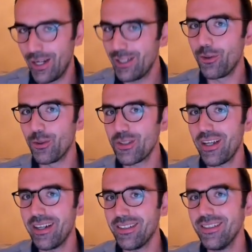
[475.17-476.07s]
those
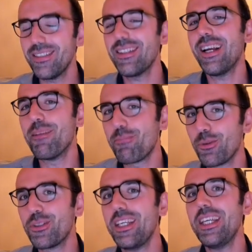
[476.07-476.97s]
cycles and
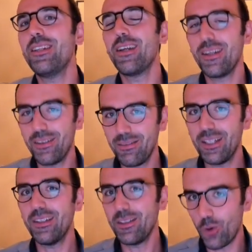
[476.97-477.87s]
proceed
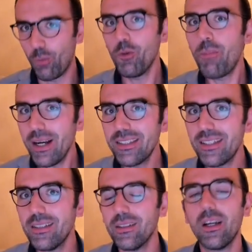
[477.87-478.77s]
with normal
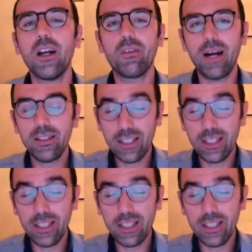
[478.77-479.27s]
bicycle, right?